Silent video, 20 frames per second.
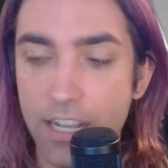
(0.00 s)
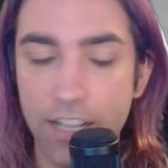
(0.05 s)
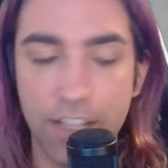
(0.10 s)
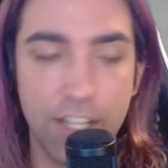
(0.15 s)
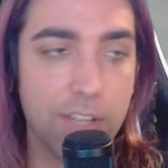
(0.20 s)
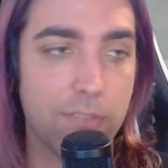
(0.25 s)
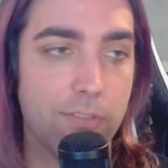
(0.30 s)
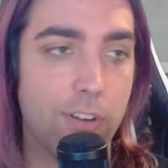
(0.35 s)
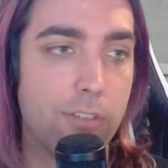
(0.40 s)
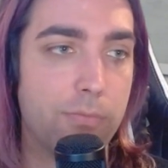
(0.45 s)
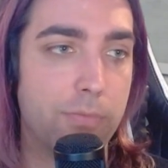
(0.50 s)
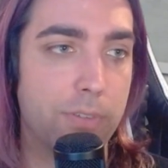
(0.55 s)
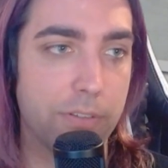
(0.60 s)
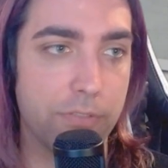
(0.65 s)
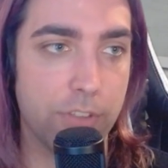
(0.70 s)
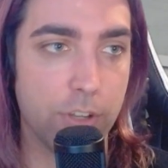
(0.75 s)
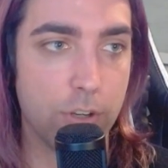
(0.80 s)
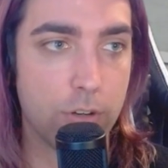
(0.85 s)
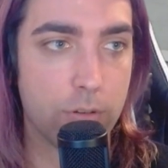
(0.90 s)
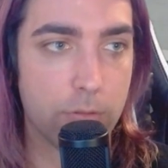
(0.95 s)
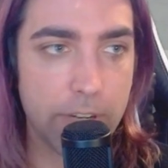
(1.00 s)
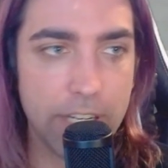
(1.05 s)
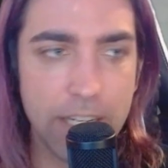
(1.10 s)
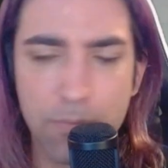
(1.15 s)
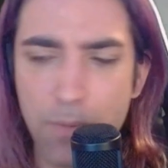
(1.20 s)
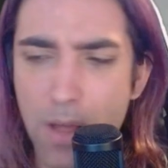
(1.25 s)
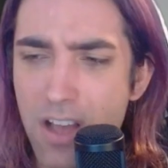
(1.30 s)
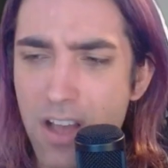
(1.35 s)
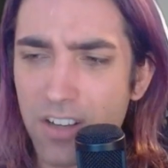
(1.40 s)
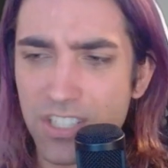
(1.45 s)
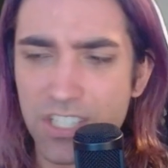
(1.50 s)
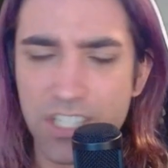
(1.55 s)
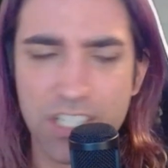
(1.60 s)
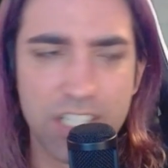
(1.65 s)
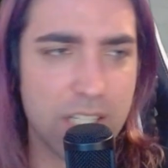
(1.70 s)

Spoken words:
the involvement of the green boxes,